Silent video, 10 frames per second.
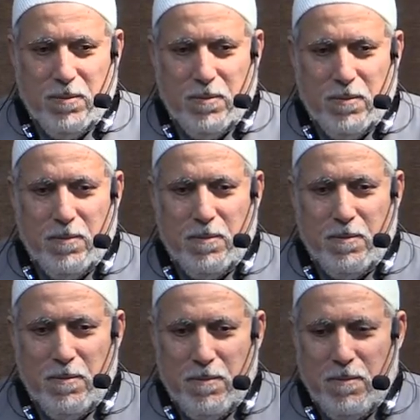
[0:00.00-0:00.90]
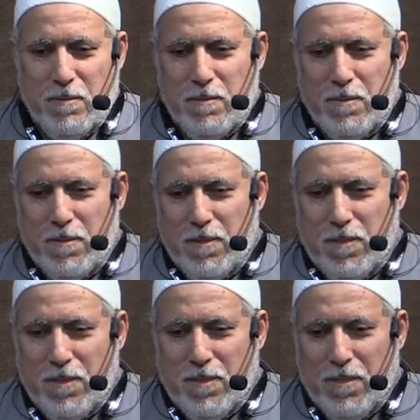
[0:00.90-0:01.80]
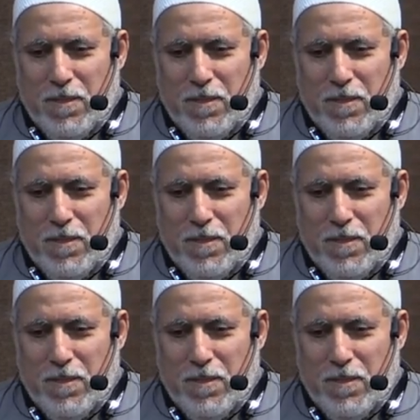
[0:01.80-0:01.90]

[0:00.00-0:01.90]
(no one is talking)